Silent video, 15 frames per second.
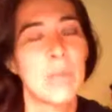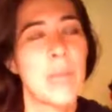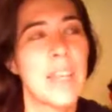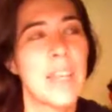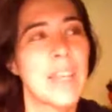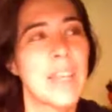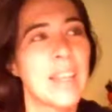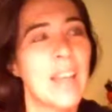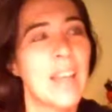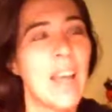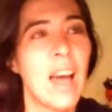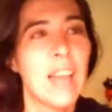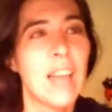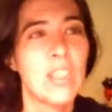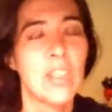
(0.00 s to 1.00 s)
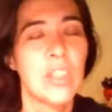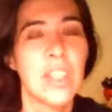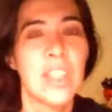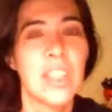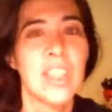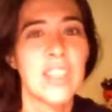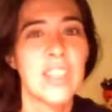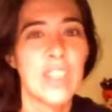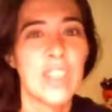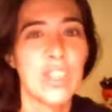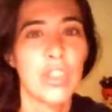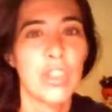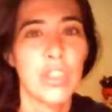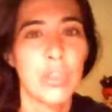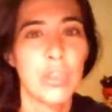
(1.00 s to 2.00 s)
and I started getting concerned
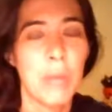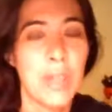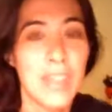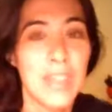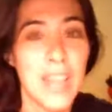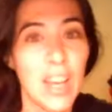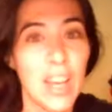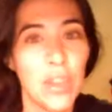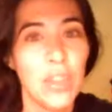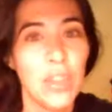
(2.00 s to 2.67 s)
about his health.